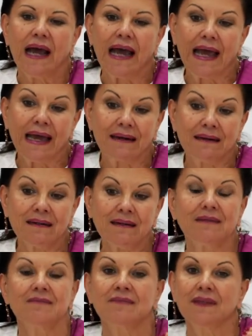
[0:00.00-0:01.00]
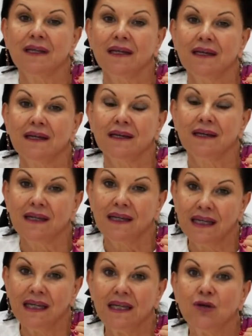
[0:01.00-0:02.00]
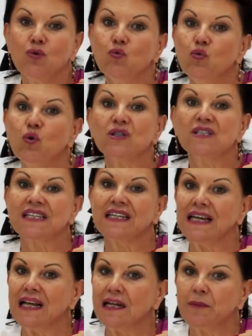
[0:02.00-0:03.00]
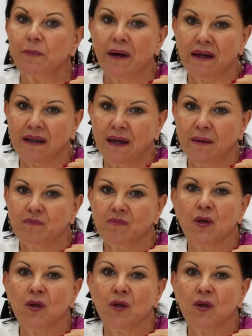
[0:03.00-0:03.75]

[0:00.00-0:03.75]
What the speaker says: and he was killed by them.